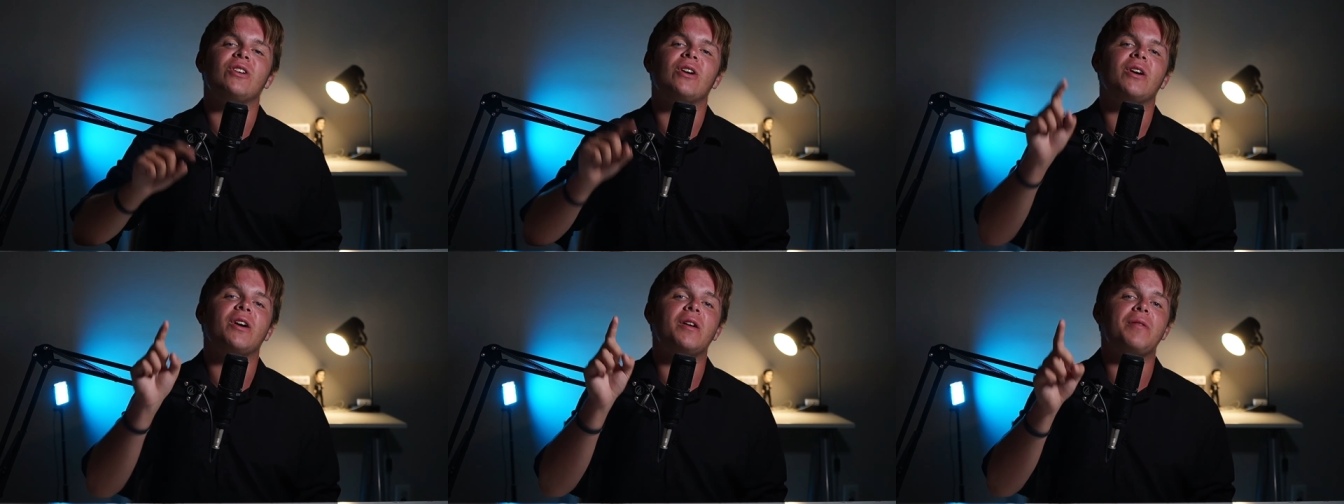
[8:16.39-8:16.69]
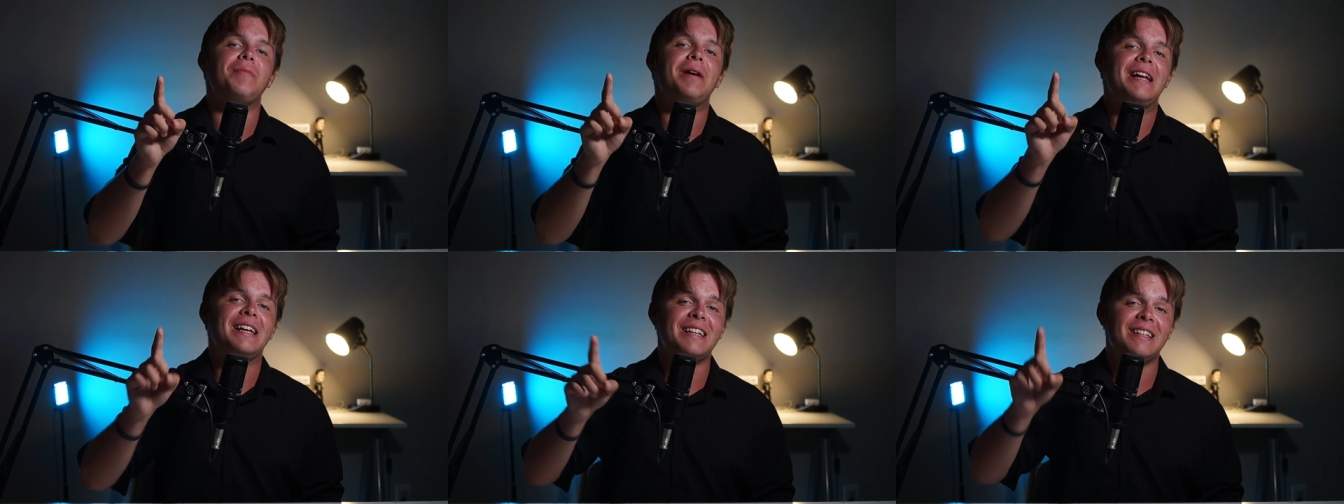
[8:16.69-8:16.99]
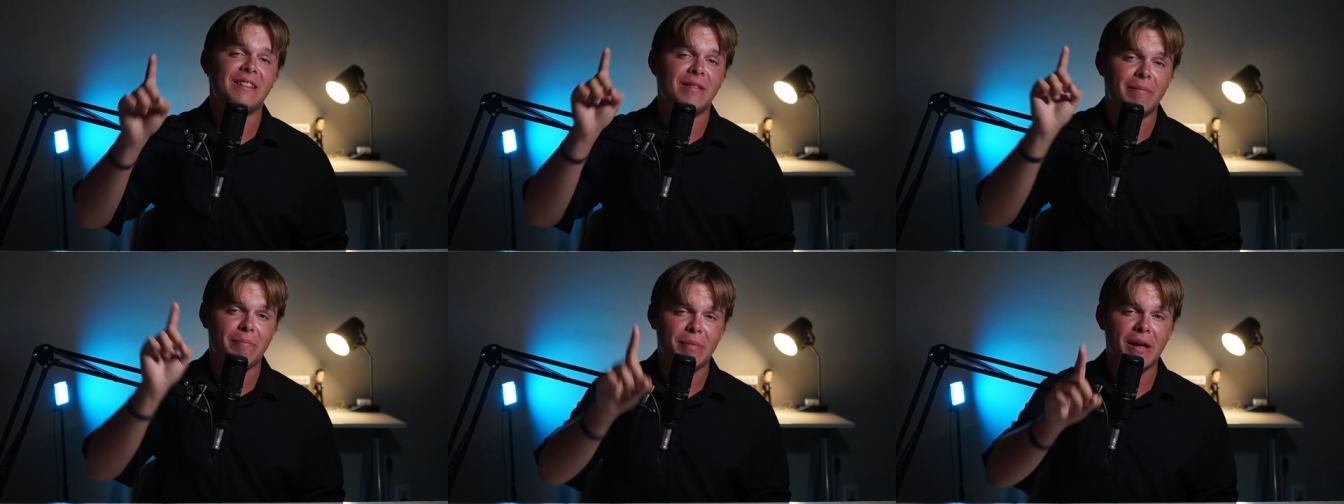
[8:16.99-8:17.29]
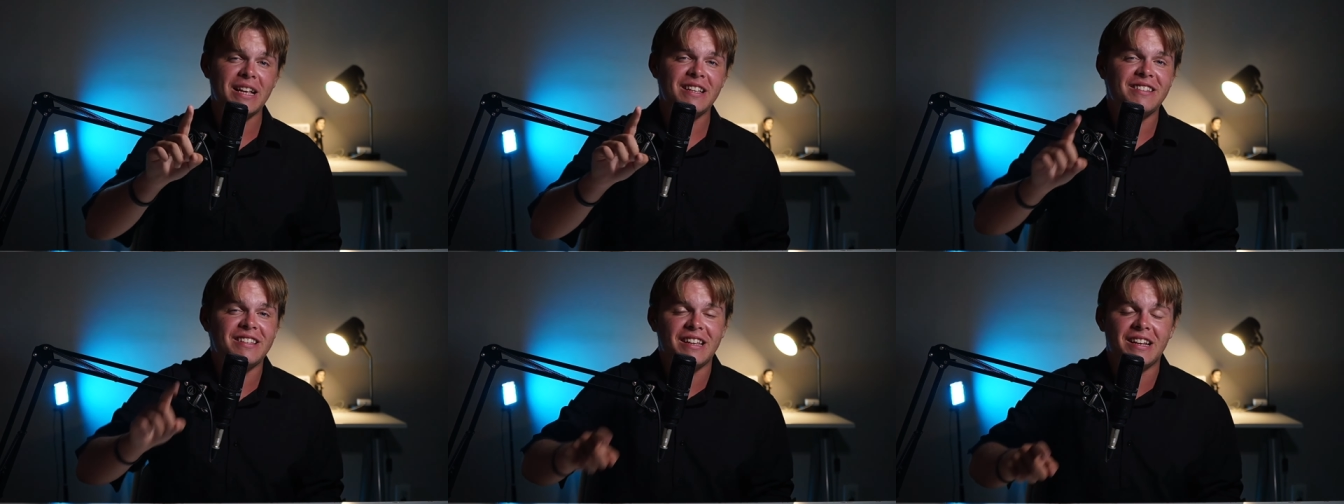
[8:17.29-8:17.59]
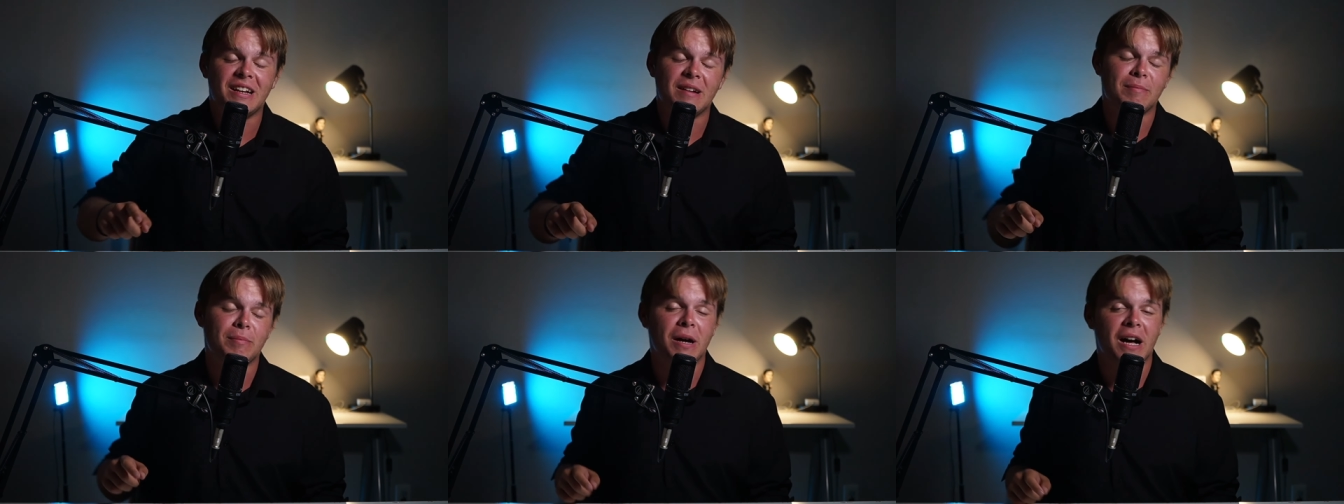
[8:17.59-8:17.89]
are going to make it the best that they
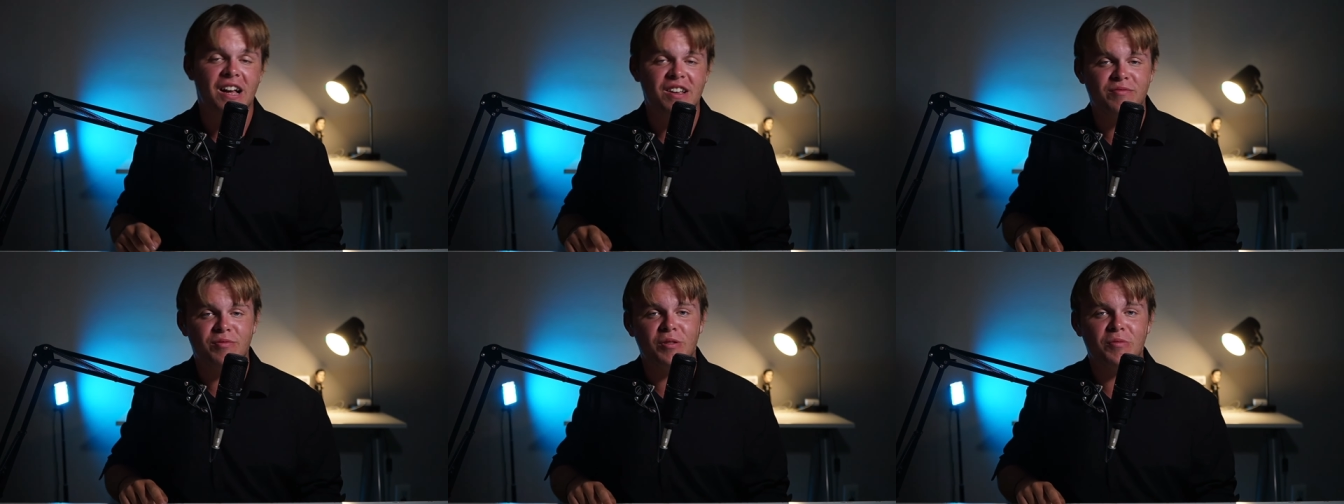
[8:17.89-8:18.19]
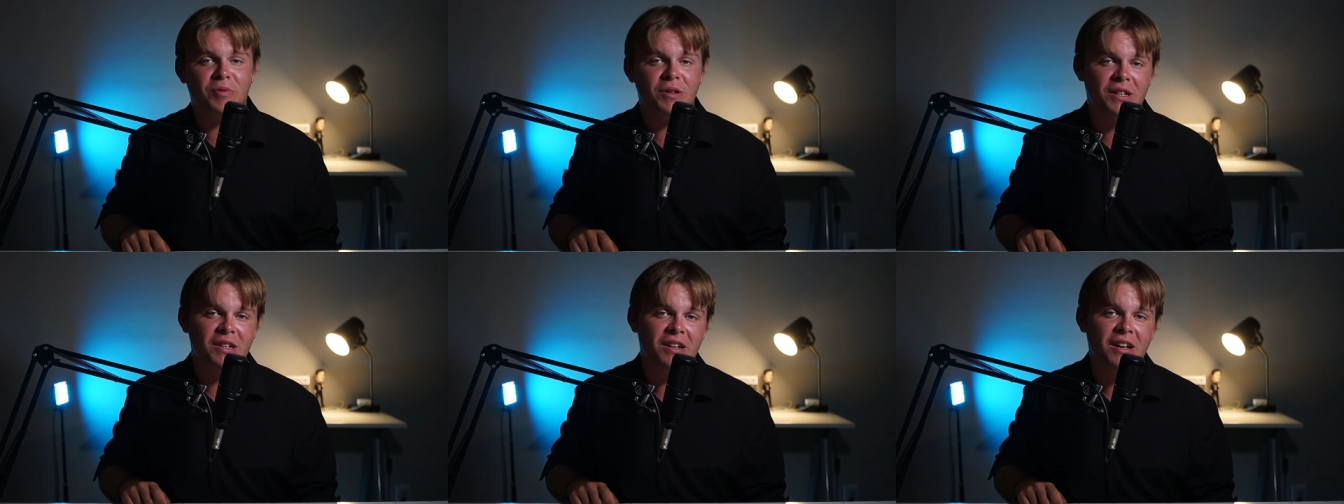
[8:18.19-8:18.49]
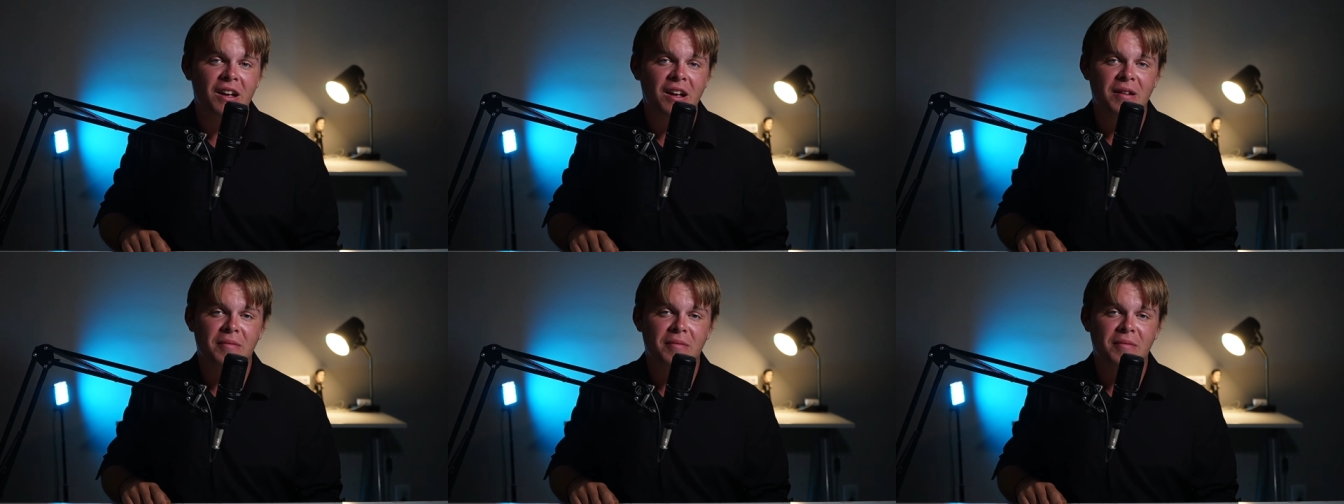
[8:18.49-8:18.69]
can possibly be,